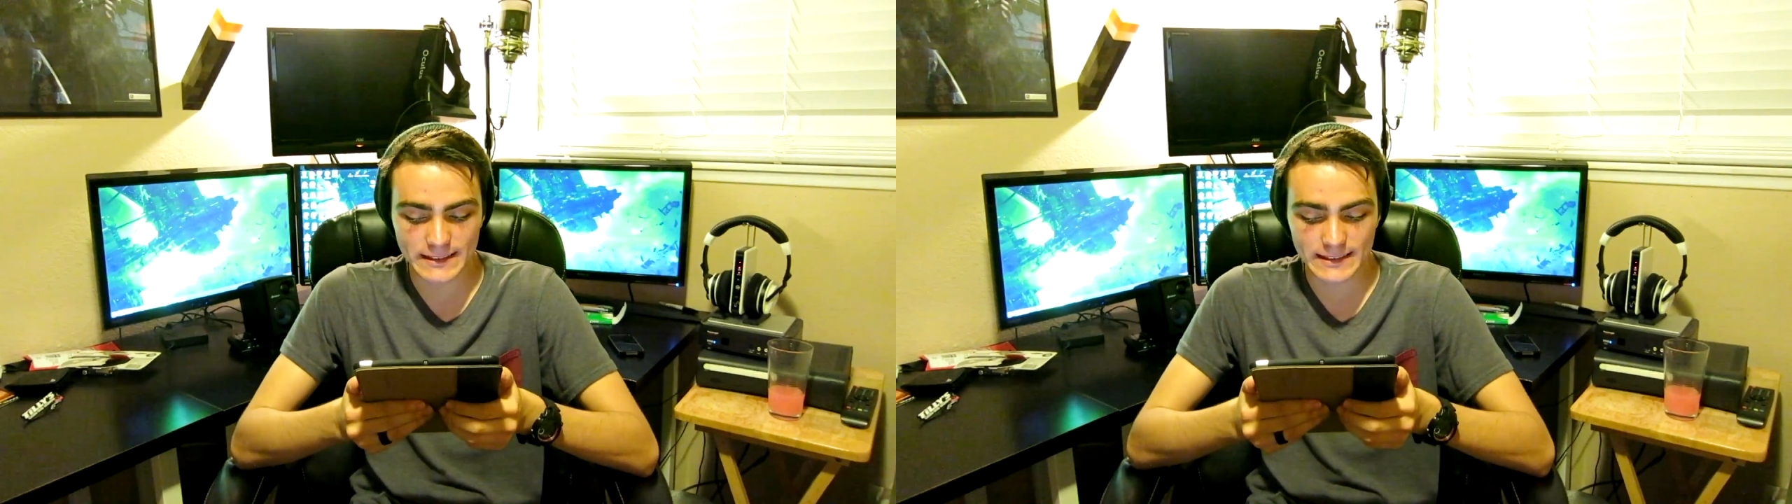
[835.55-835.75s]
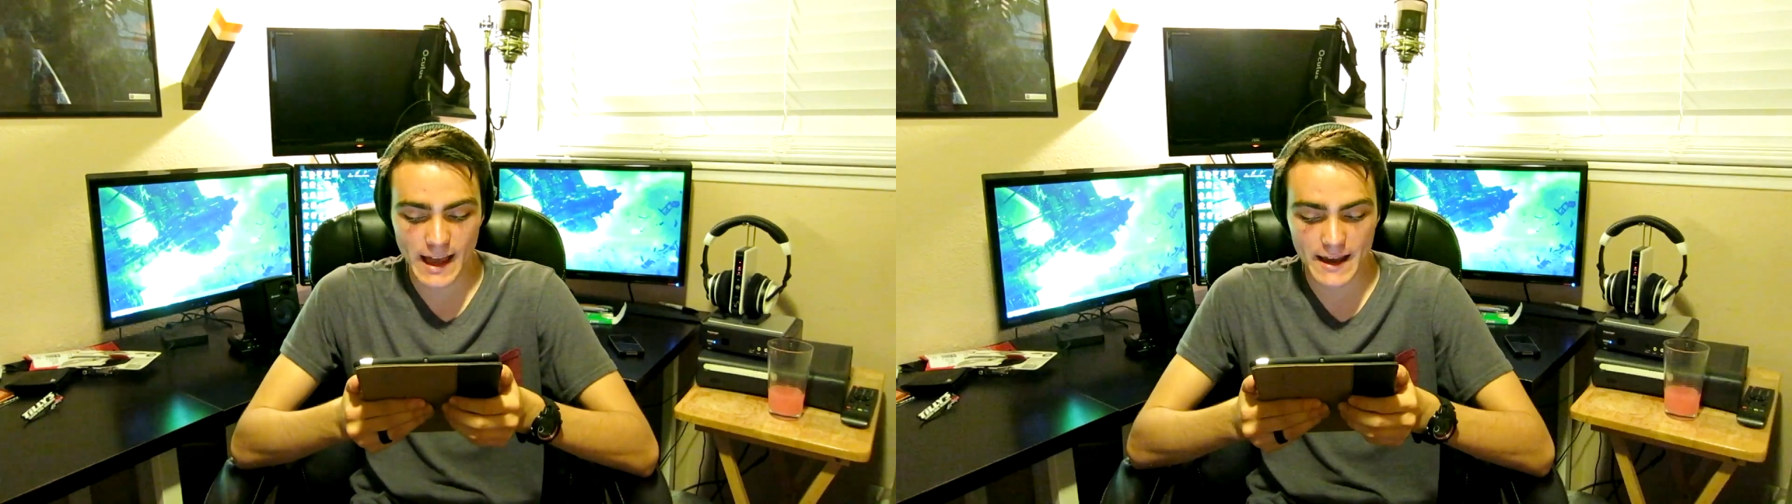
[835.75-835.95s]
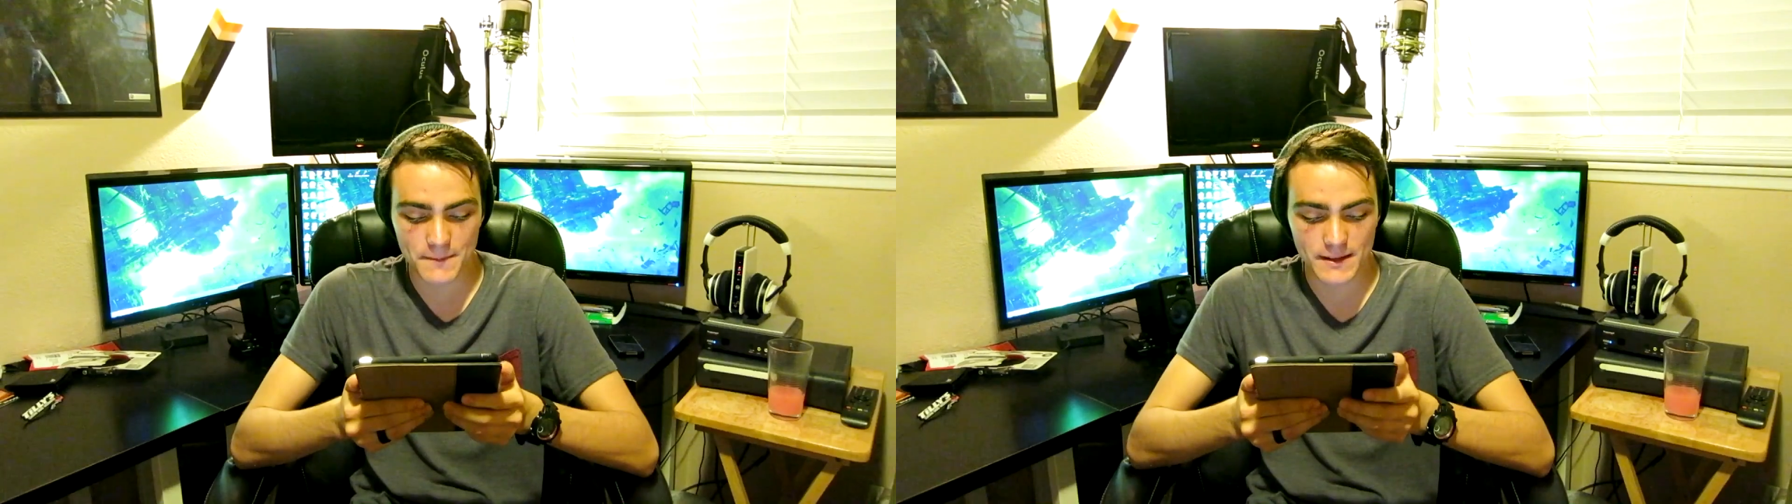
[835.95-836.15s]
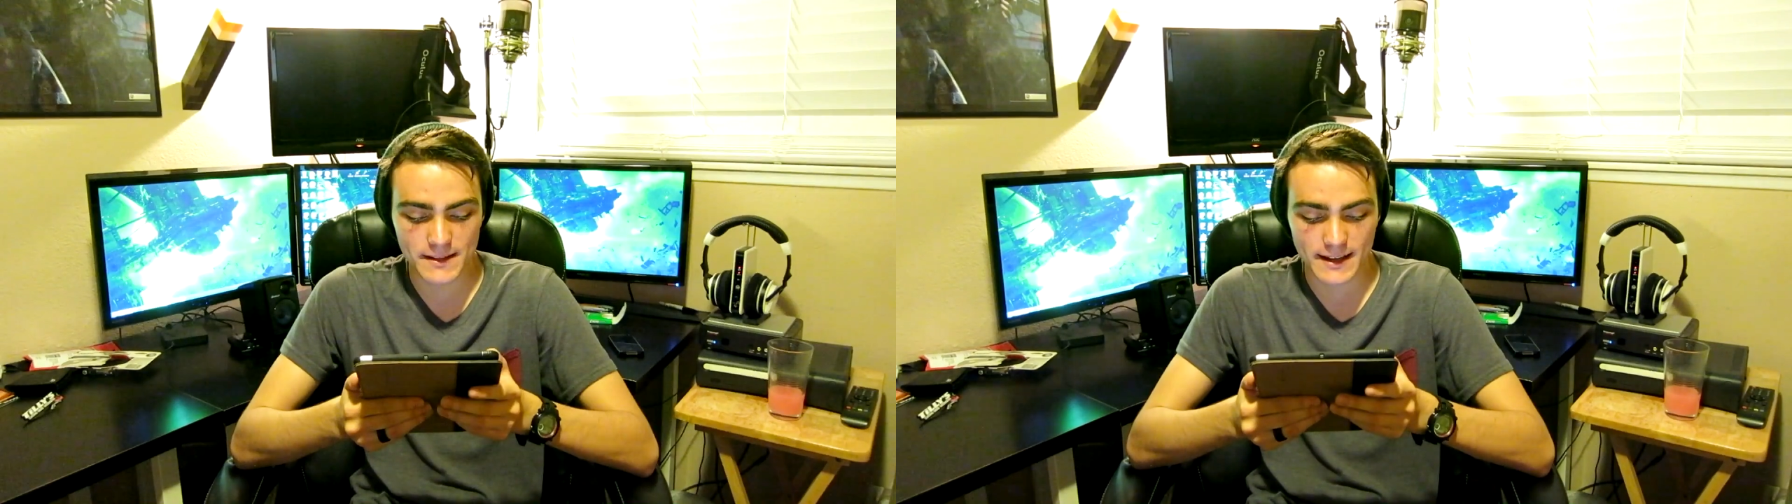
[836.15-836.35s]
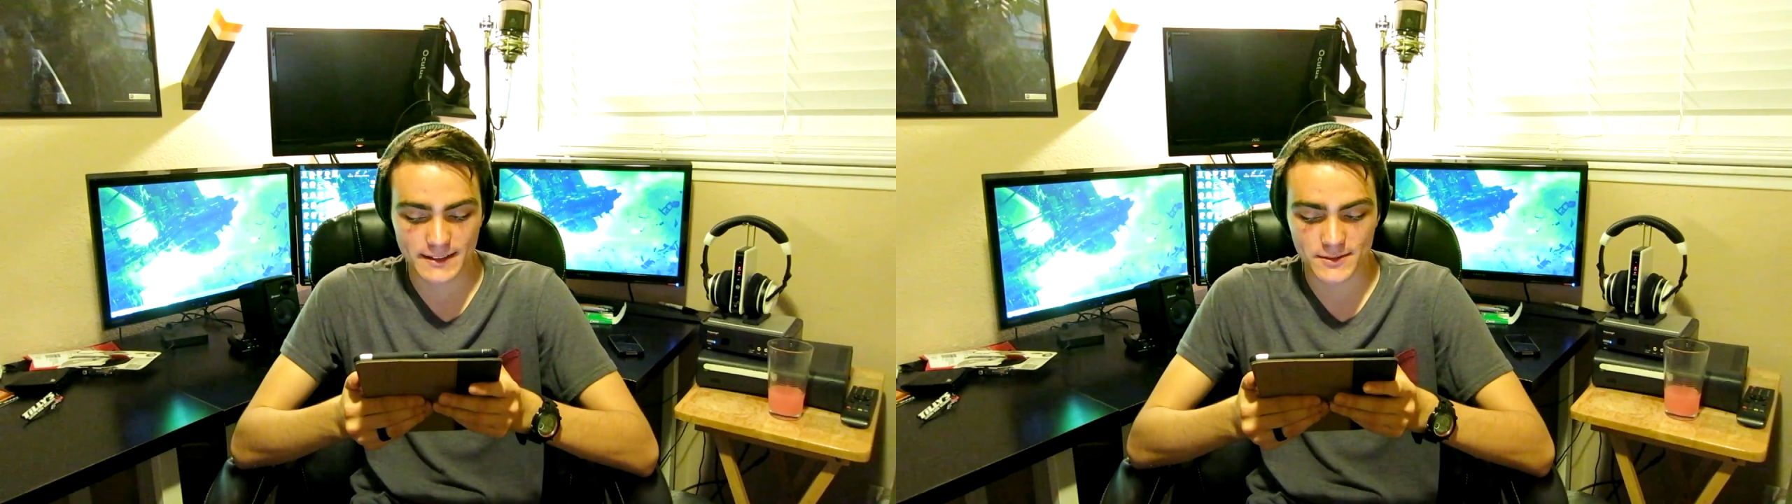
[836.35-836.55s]
lied me
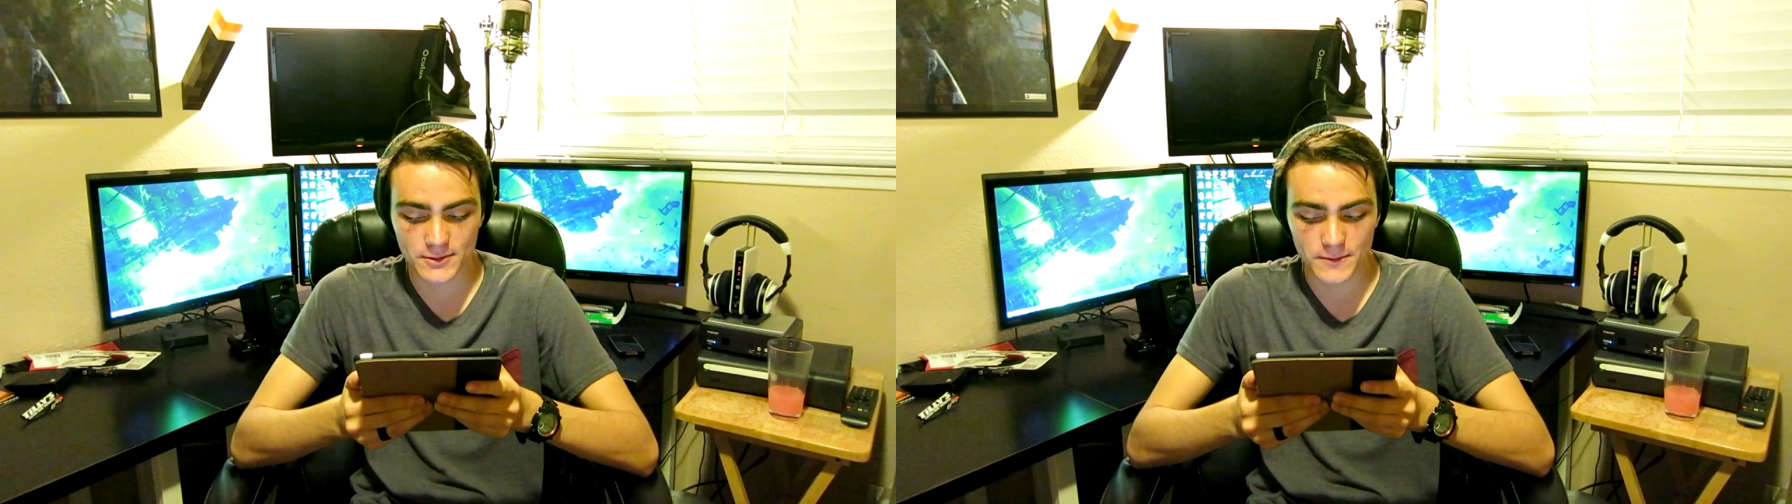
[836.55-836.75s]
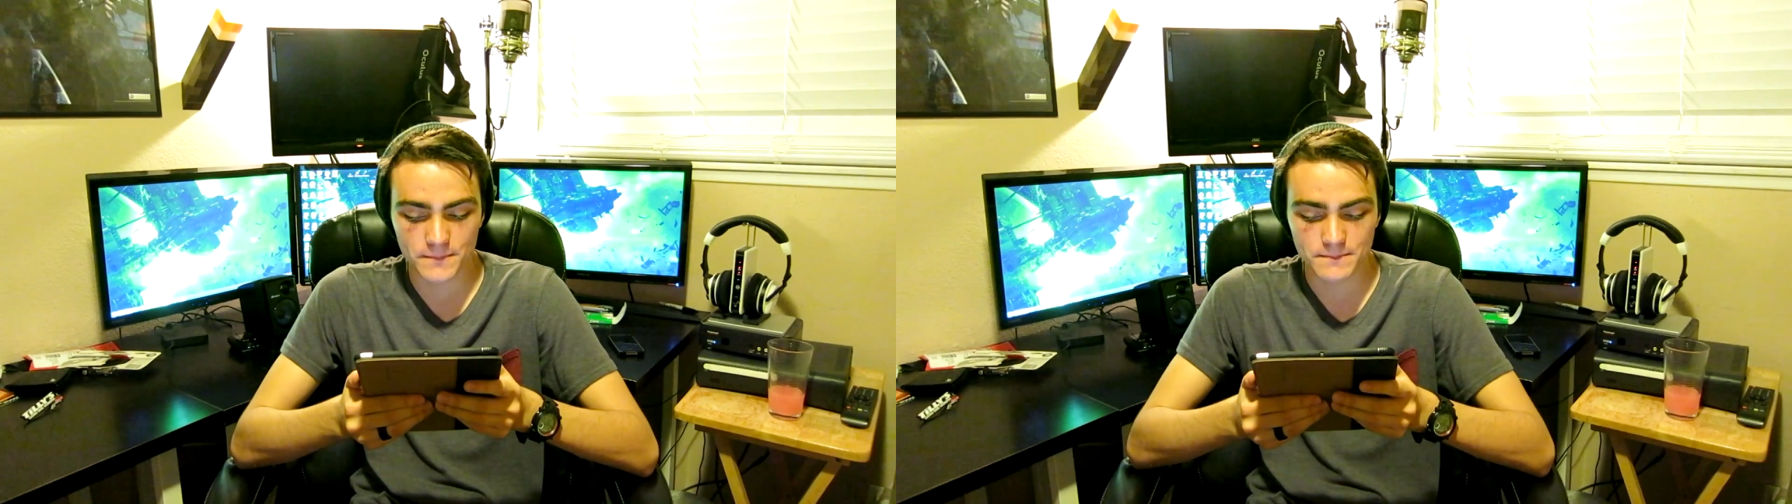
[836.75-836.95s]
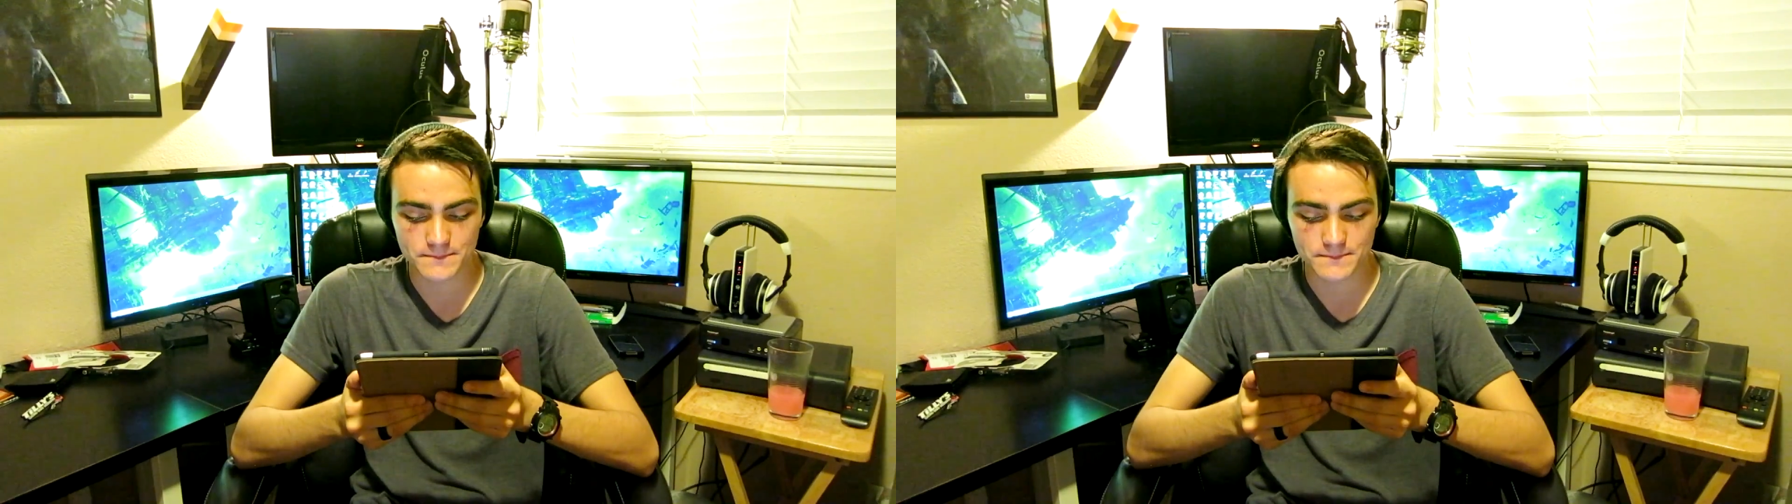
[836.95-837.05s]
next to him.